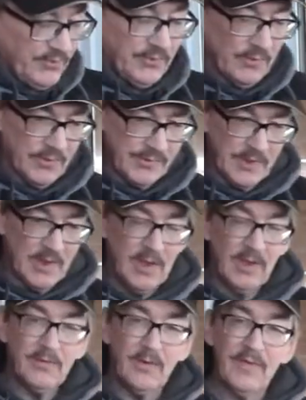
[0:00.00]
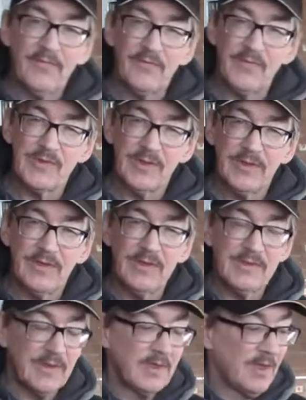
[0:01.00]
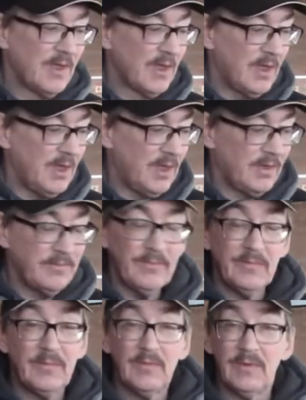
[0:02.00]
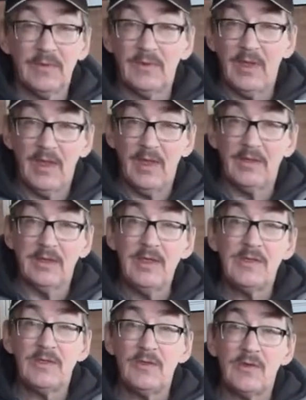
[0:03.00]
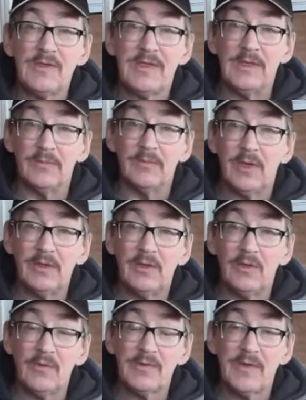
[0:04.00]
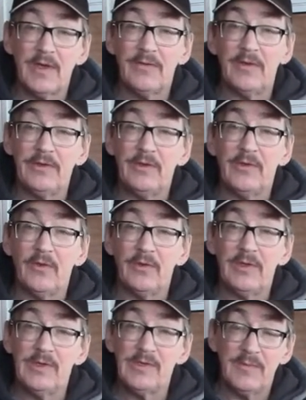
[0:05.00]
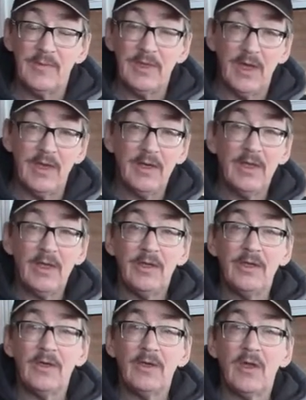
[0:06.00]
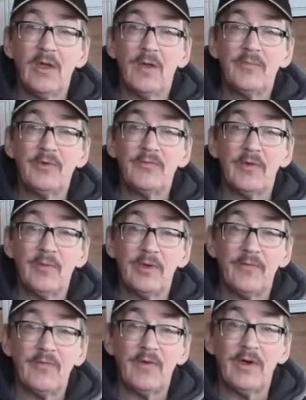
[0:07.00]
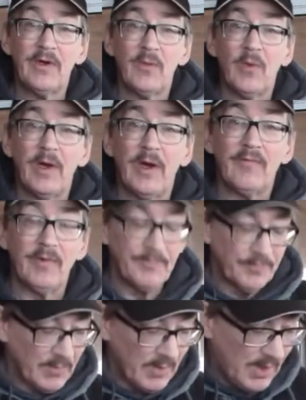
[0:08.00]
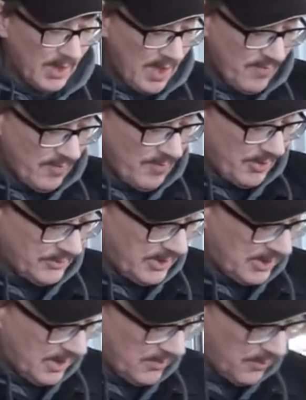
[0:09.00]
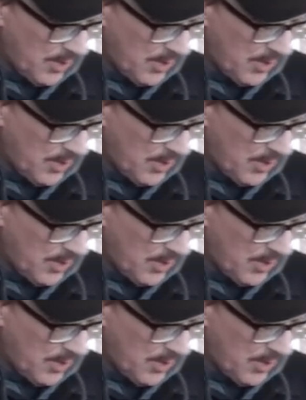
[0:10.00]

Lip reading: the tools, don't have the facilities, at least you can see them and you know it's there and you know it needs to be done. You can call up your trimmer, your farrier, or whatever. Have them come out and take care of the